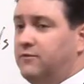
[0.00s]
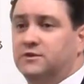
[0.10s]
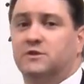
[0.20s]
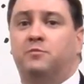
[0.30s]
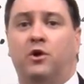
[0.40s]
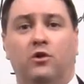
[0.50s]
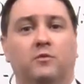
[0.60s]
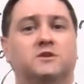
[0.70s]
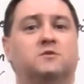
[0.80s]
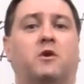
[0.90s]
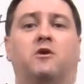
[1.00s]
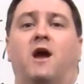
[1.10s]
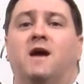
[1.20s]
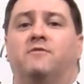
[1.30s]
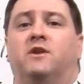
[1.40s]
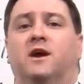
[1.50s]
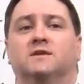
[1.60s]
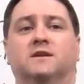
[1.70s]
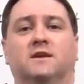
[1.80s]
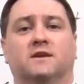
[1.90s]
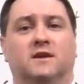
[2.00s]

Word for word: versus pull, which is where you're advertising